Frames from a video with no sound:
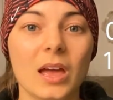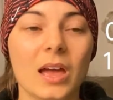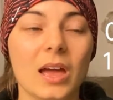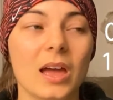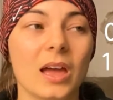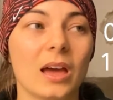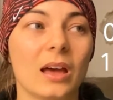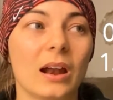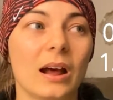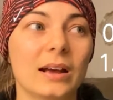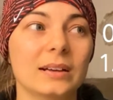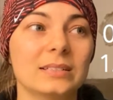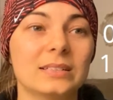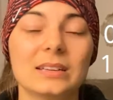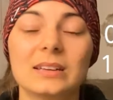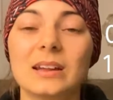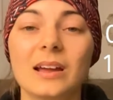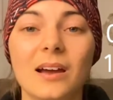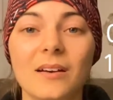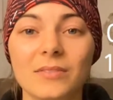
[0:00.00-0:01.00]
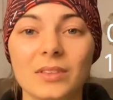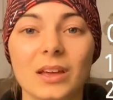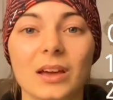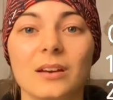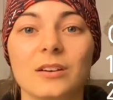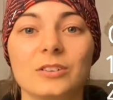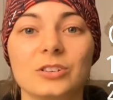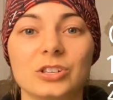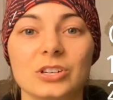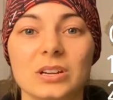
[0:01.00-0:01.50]
And I didn't have the
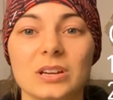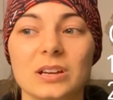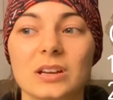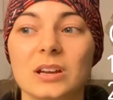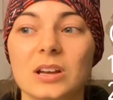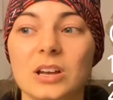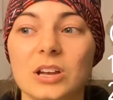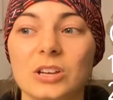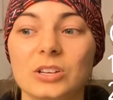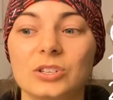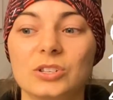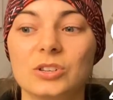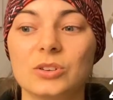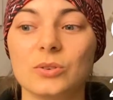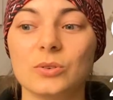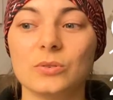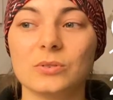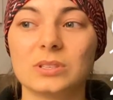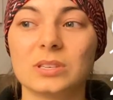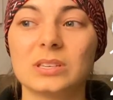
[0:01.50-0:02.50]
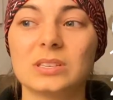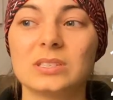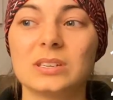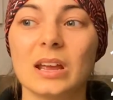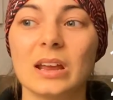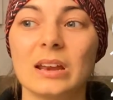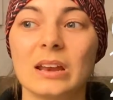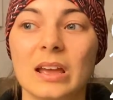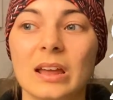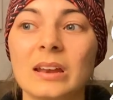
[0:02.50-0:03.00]
energy to
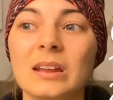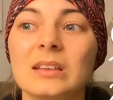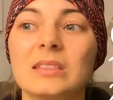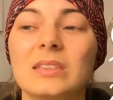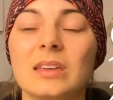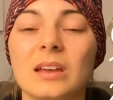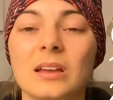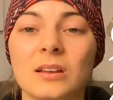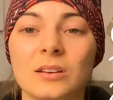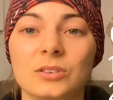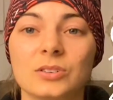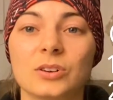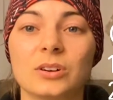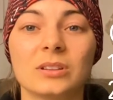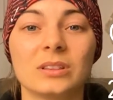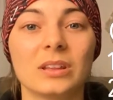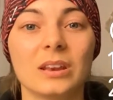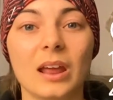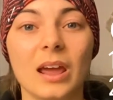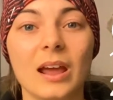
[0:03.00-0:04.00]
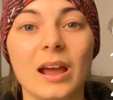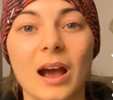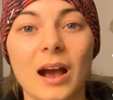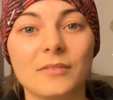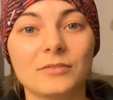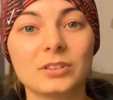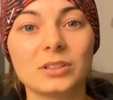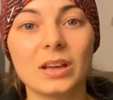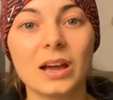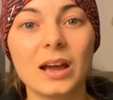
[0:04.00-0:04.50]
sustain anything during the day
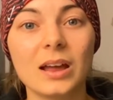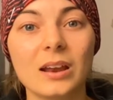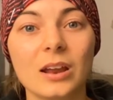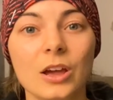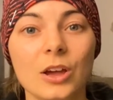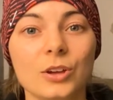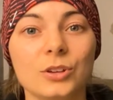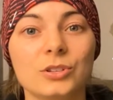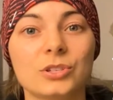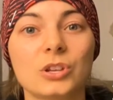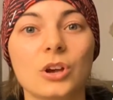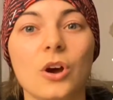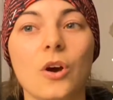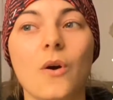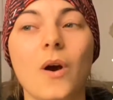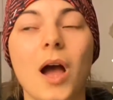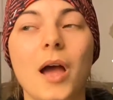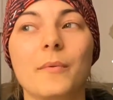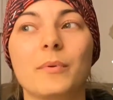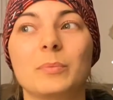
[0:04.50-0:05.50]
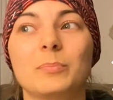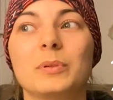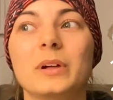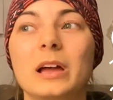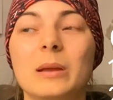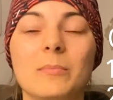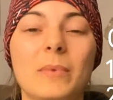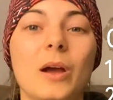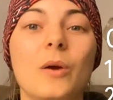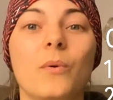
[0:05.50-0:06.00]
after that. So I would
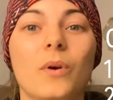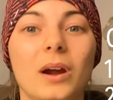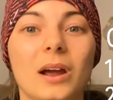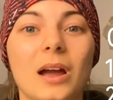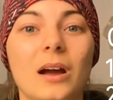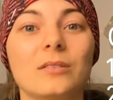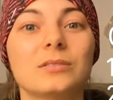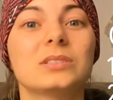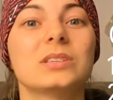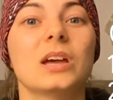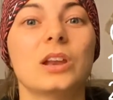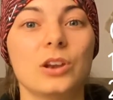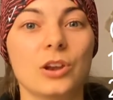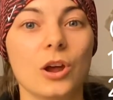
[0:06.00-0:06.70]
plan my workouts and